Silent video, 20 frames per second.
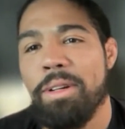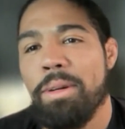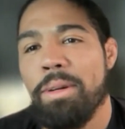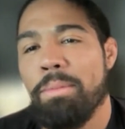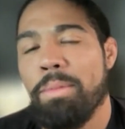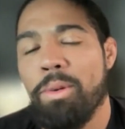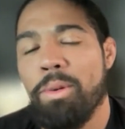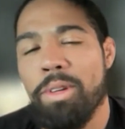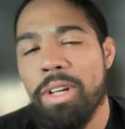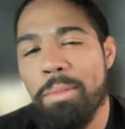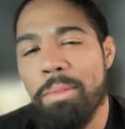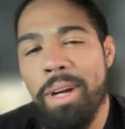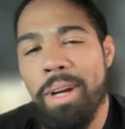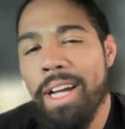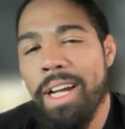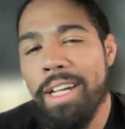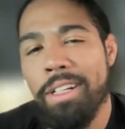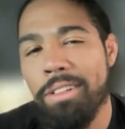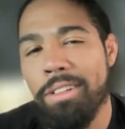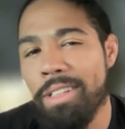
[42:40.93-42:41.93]
But when I'm
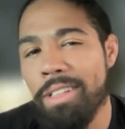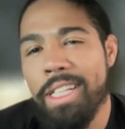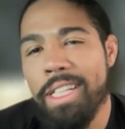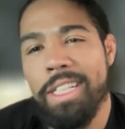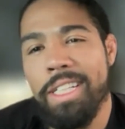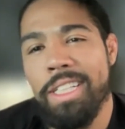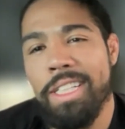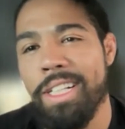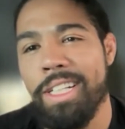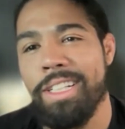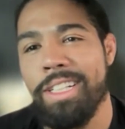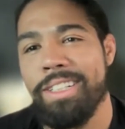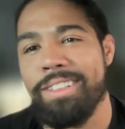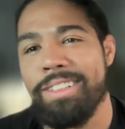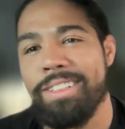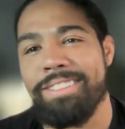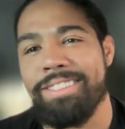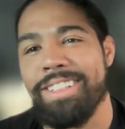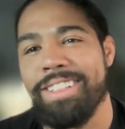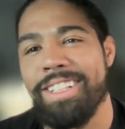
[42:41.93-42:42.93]
high, I don't like cooking.
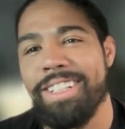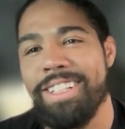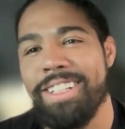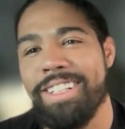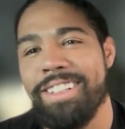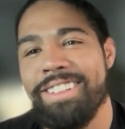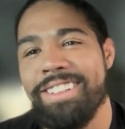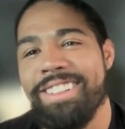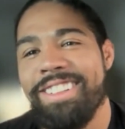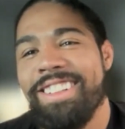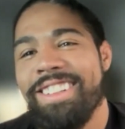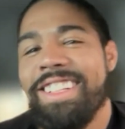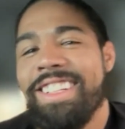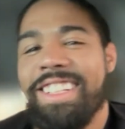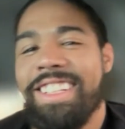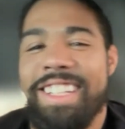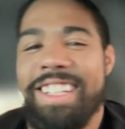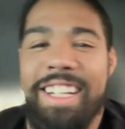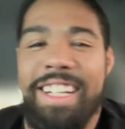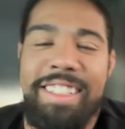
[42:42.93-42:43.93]
You know,
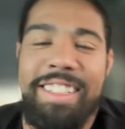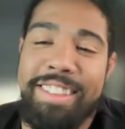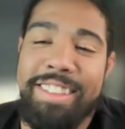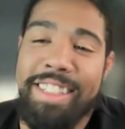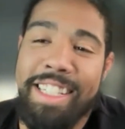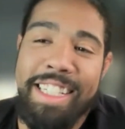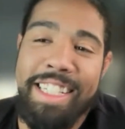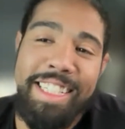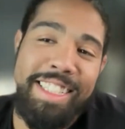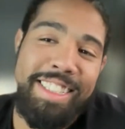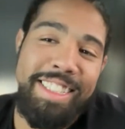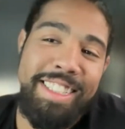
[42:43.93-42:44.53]
I, I just like eat.